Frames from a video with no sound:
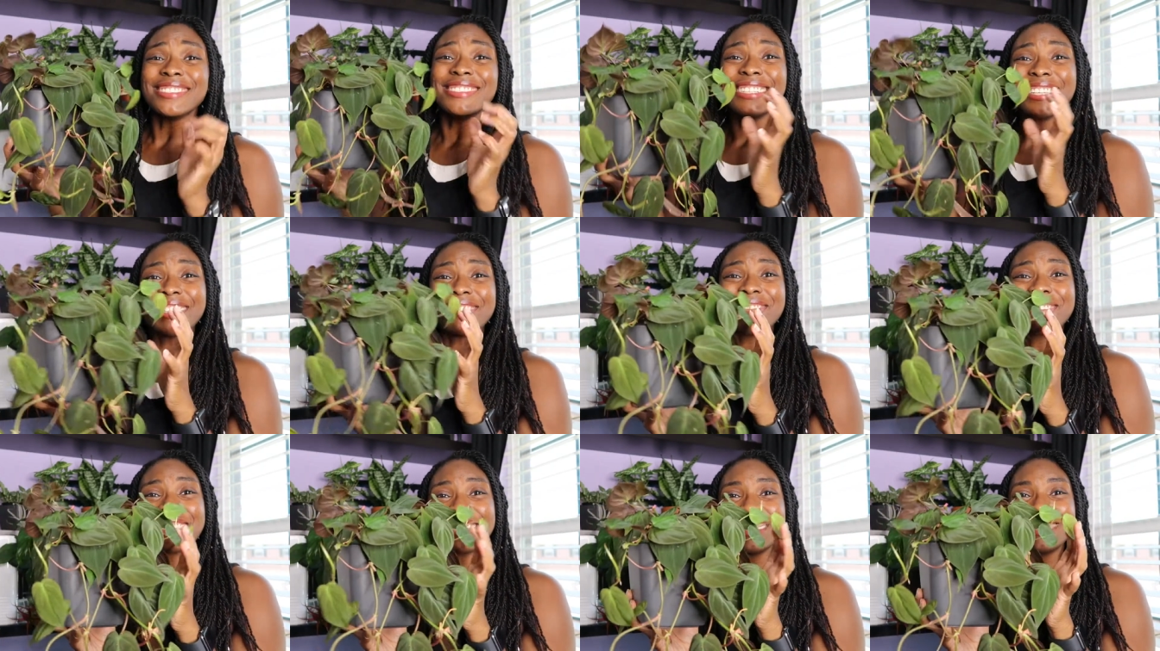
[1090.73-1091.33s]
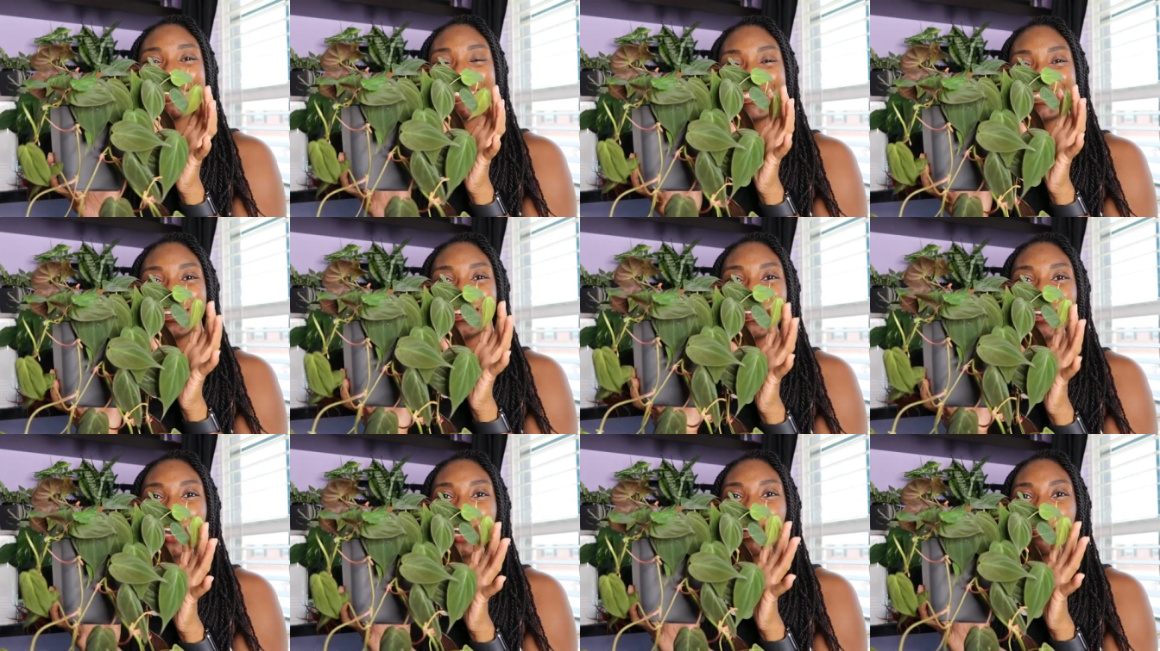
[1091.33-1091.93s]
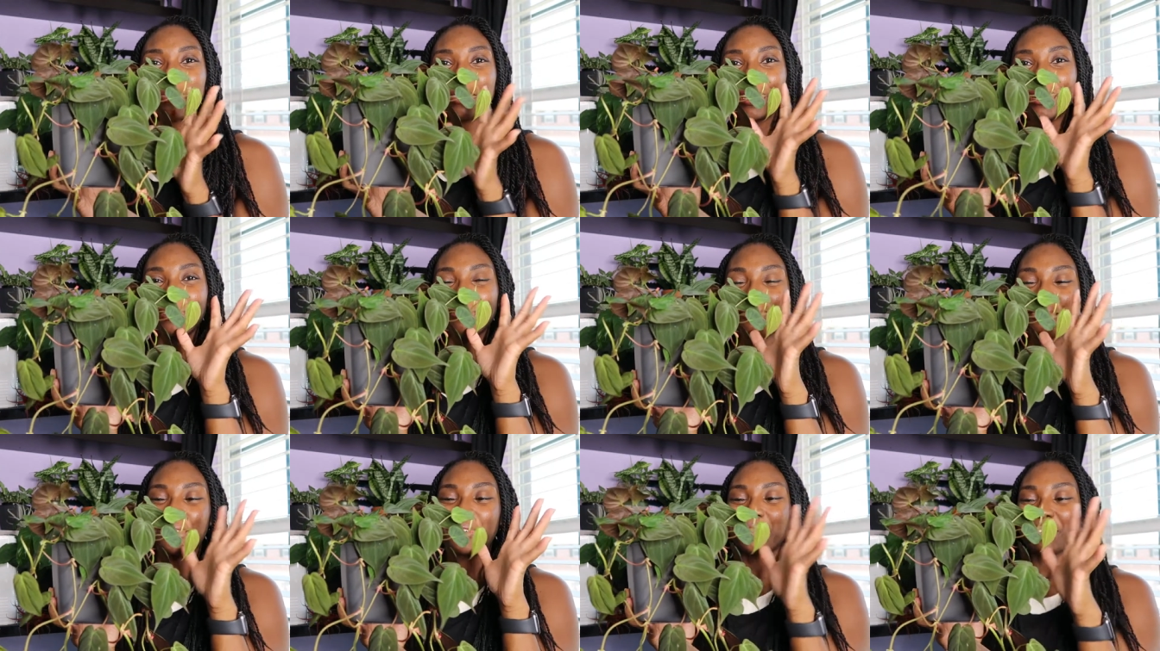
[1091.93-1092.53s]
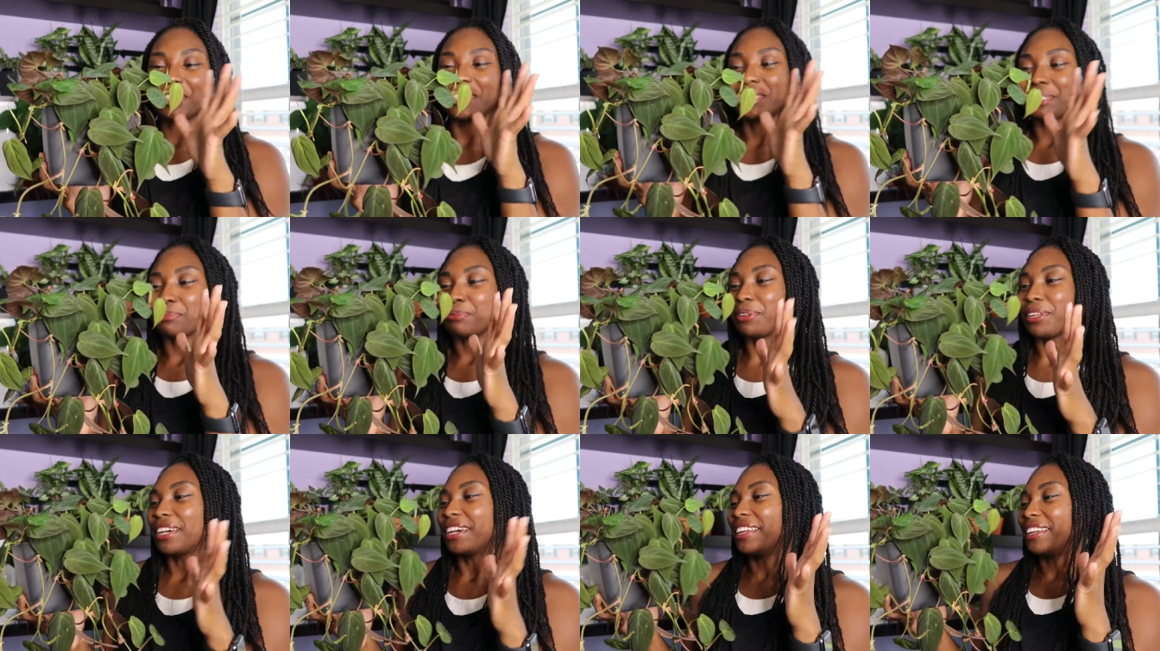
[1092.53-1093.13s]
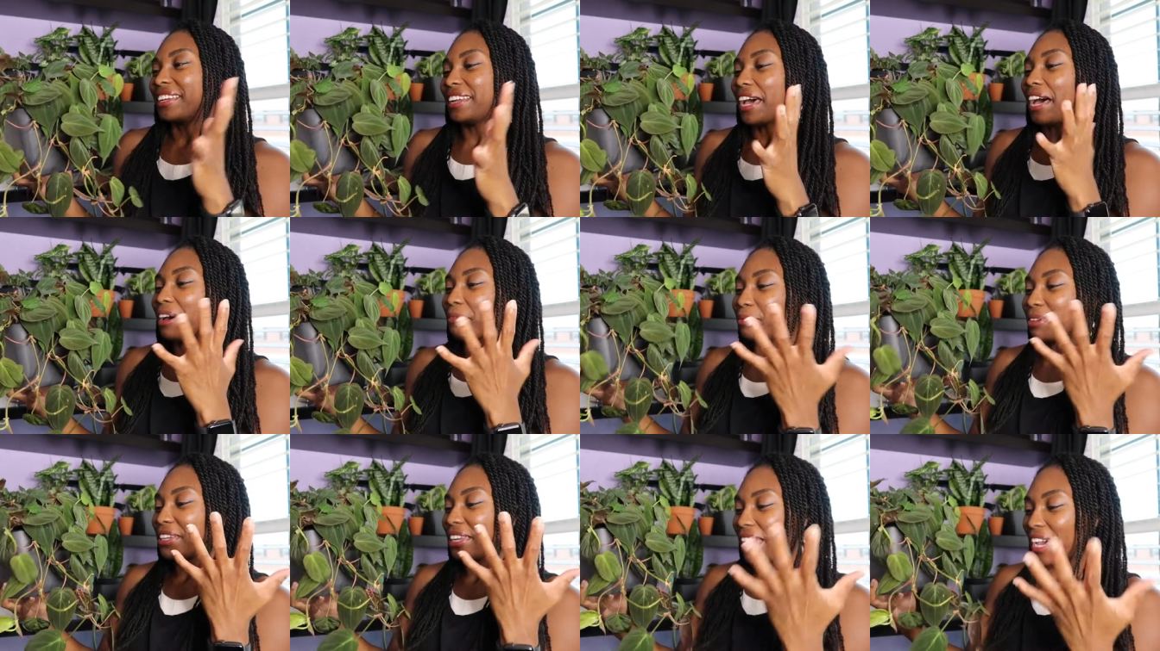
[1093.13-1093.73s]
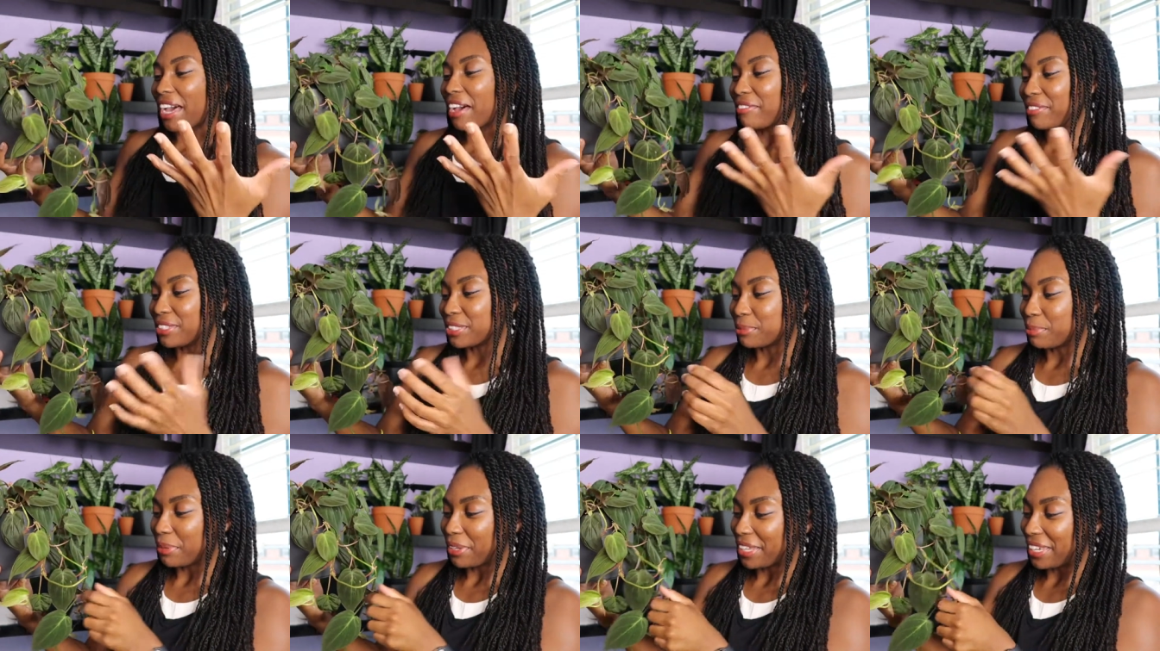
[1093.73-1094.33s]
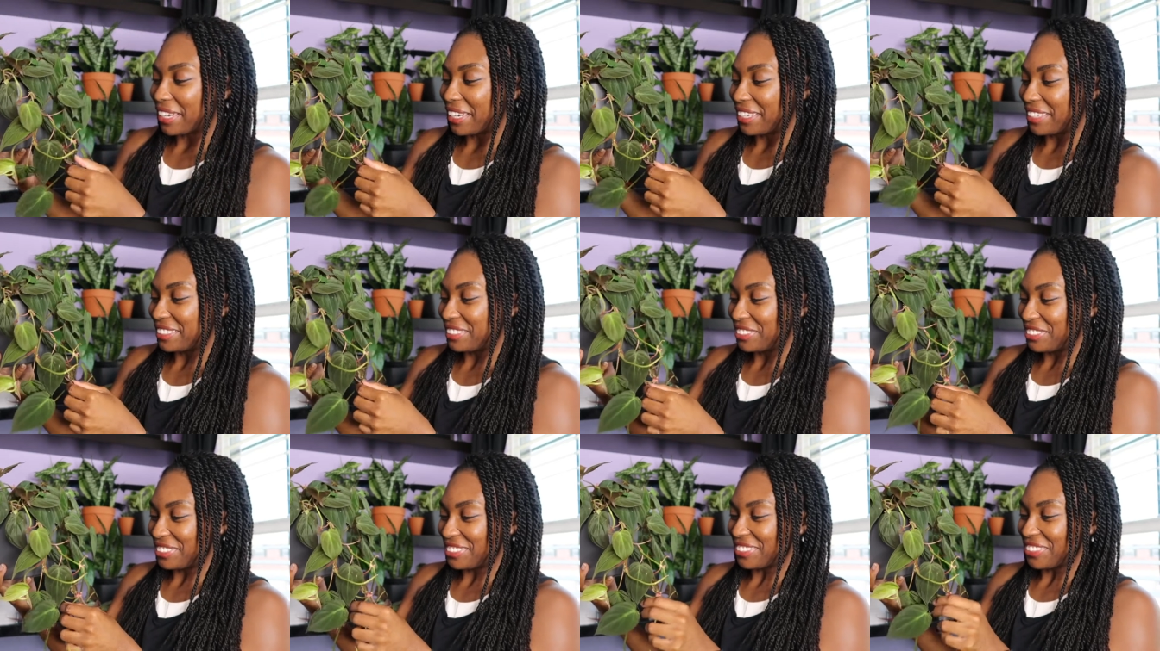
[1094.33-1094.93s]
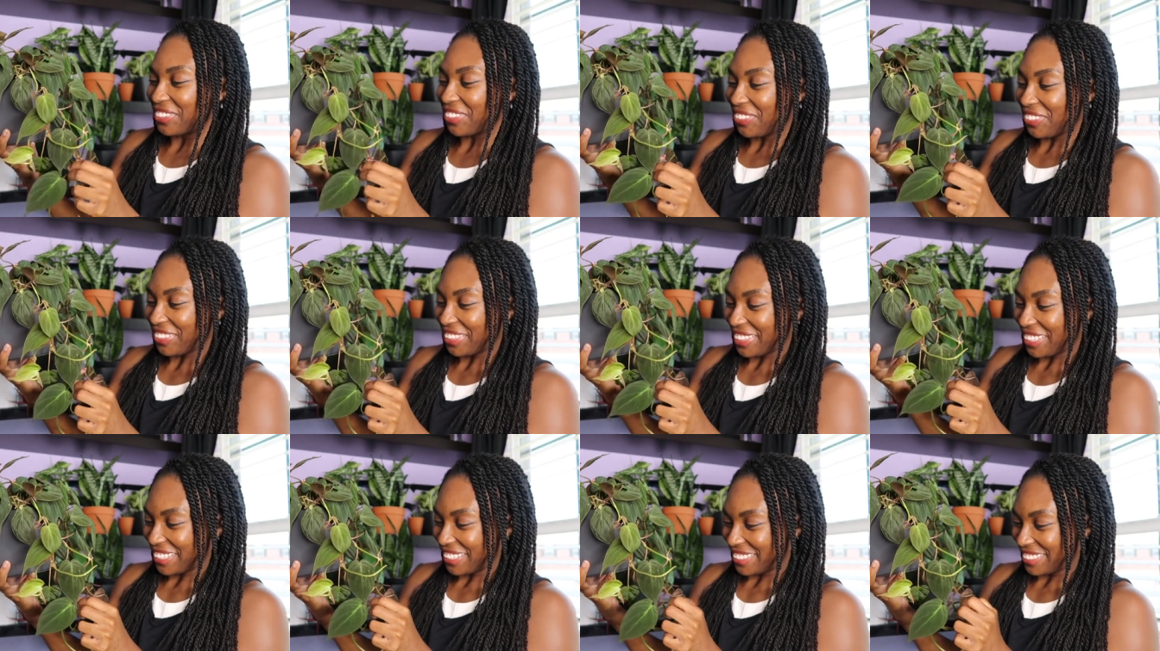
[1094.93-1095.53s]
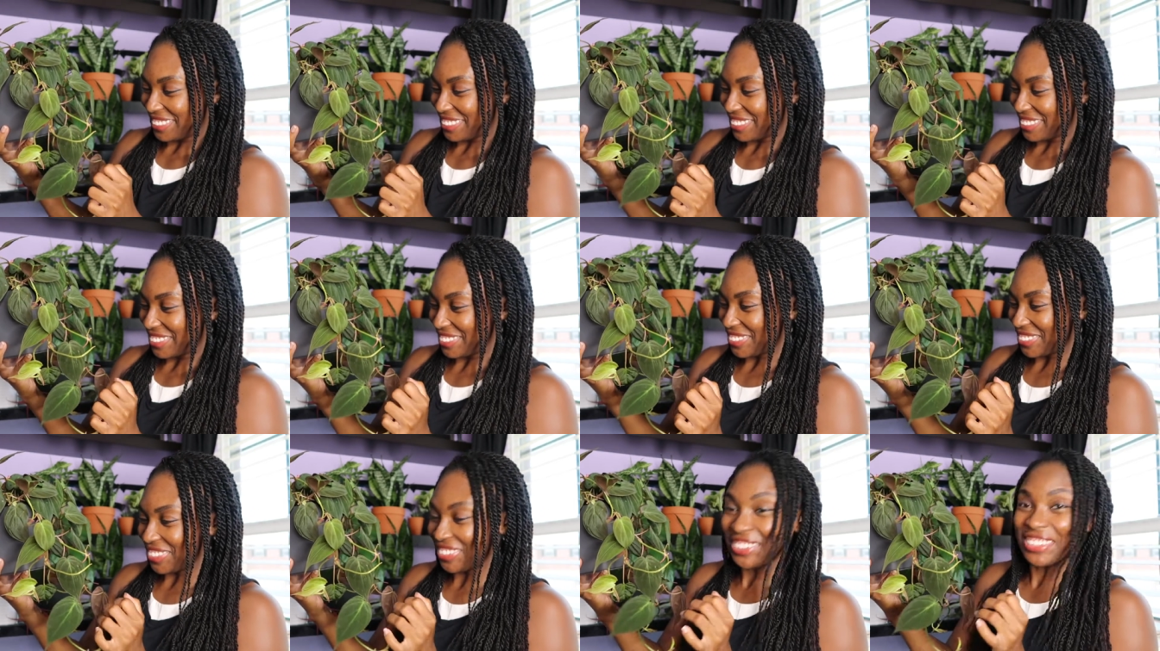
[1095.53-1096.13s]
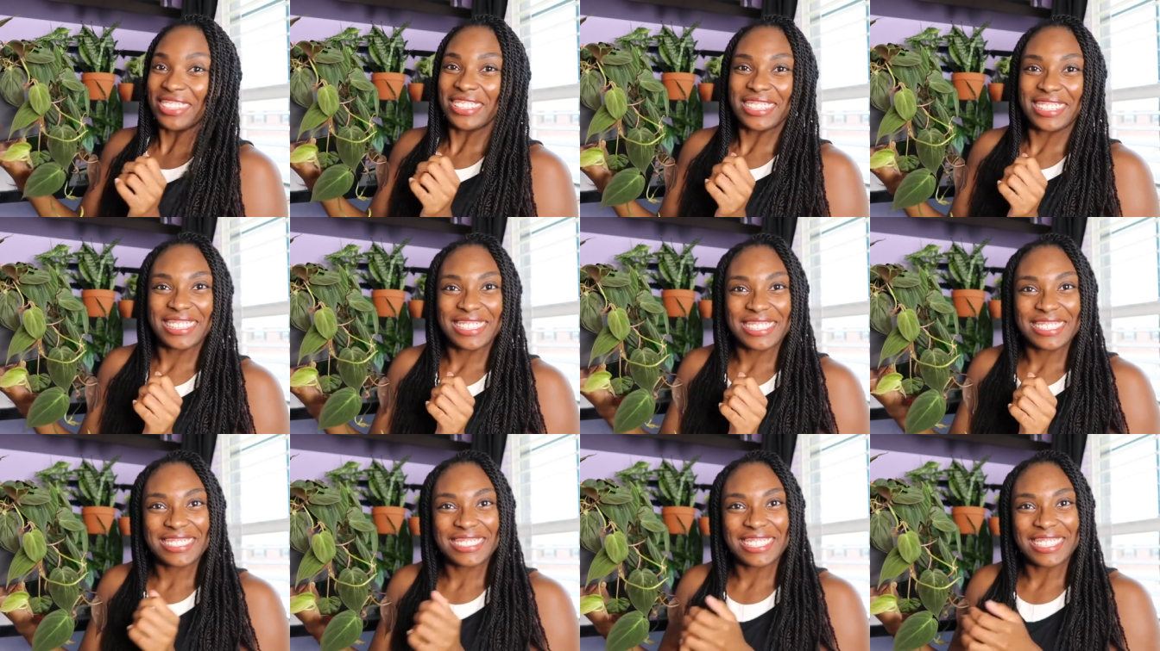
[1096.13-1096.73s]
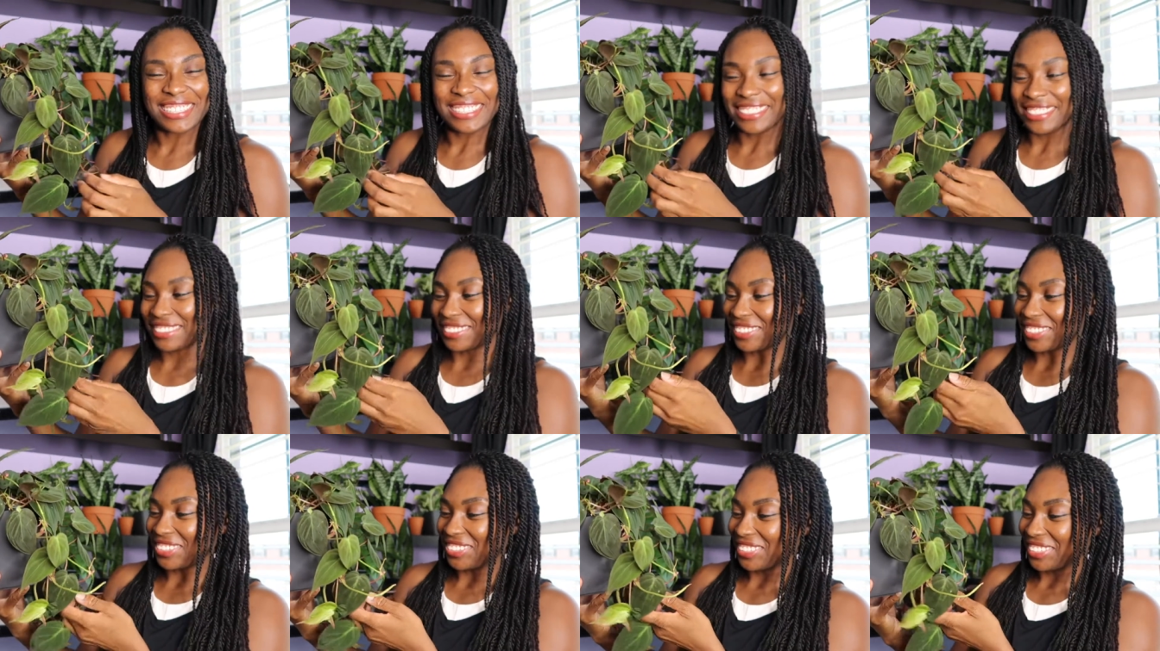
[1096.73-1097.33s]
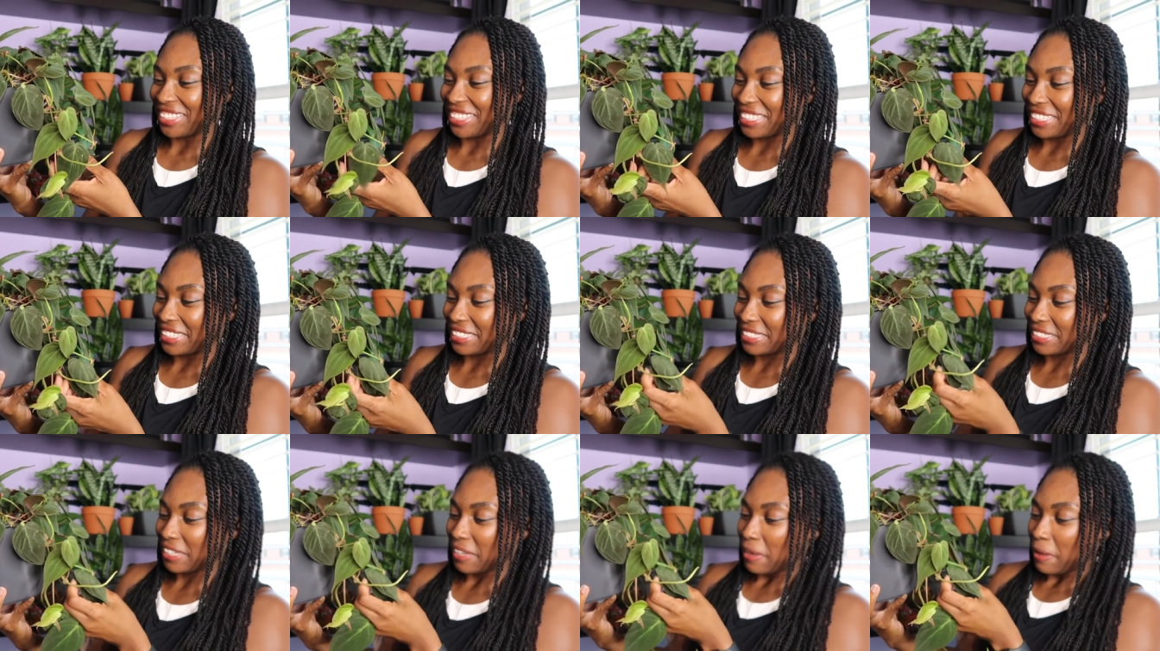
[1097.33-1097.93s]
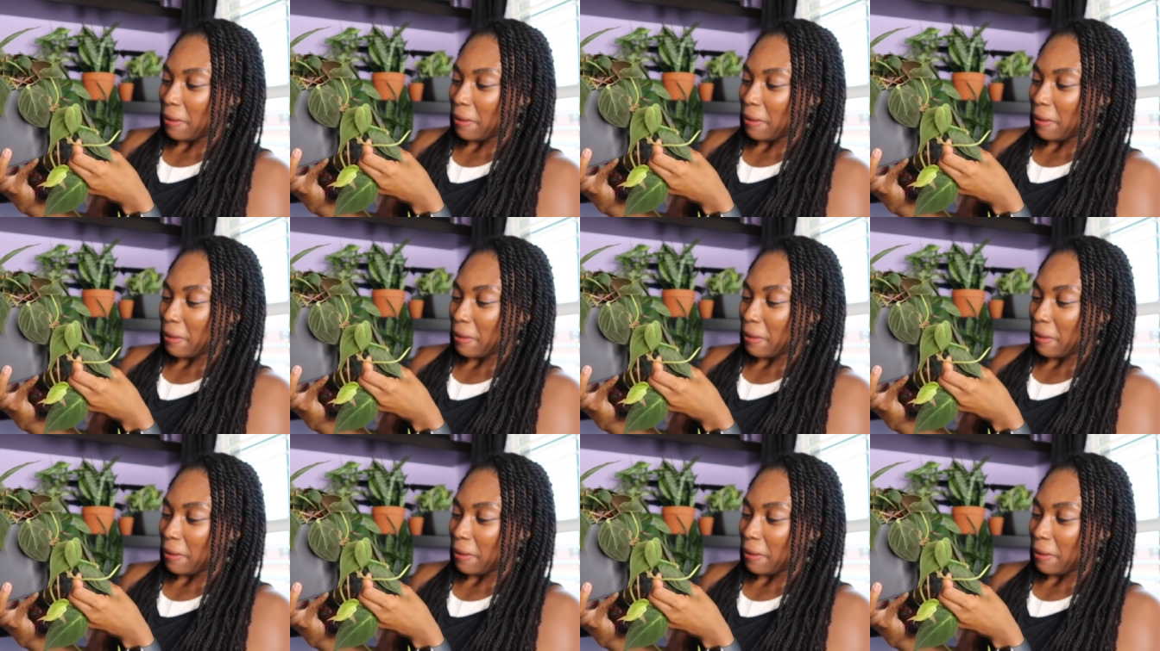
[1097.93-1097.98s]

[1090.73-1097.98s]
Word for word: I'm just so happy for this plant and happy to have this plant and just all the things. All the things, guys, all the things.